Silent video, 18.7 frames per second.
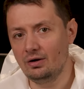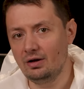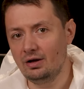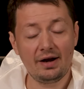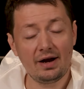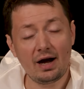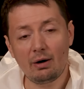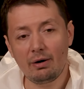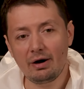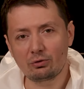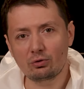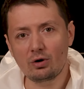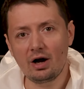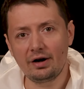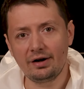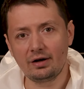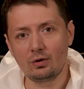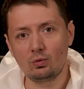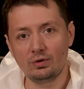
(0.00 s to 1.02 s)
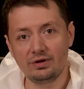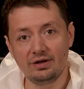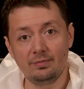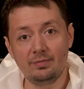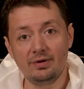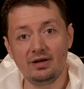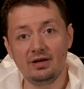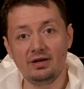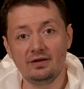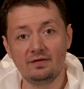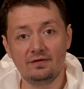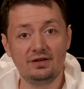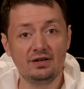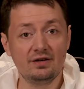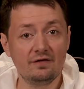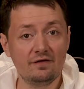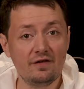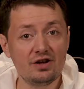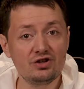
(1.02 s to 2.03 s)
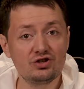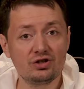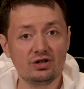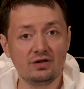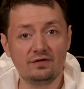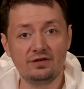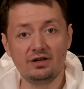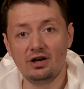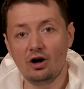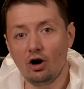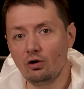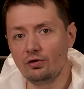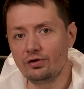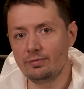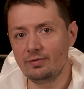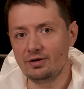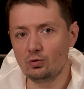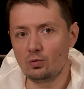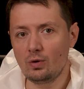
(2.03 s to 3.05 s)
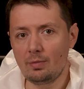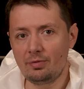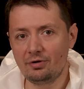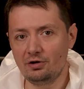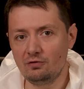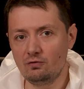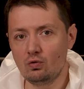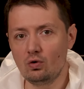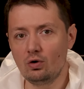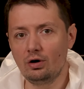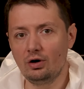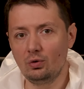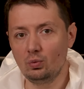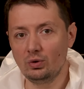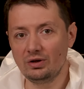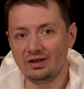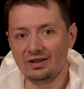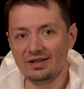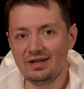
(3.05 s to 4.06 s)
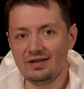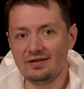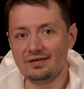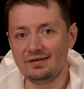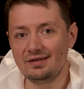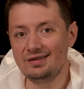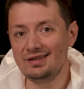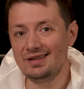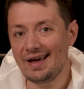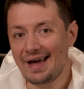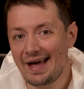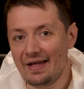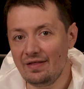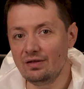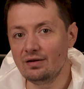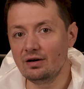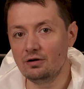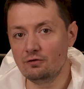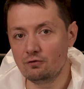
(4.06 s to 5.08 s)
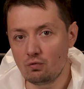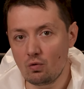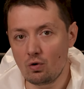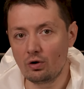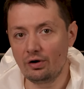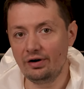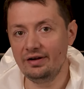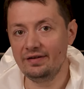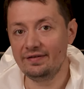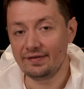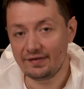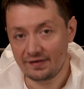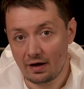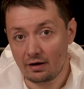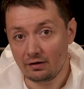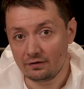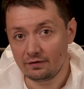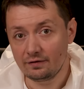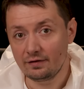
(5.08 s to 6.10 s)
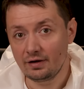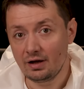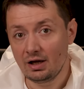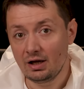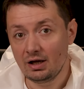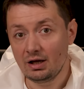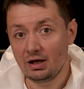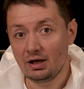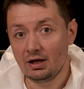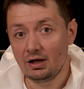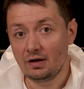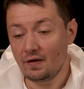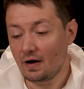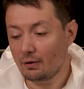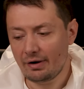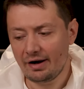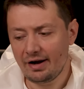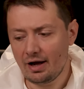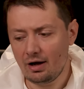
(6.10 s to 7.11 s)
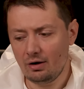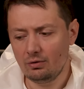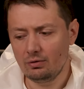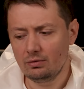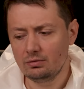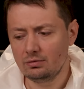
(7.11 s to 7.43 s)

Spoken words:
And how ironic would it be if the invention of the ultimate weapon of war would lead to the end of war itself? Not right now.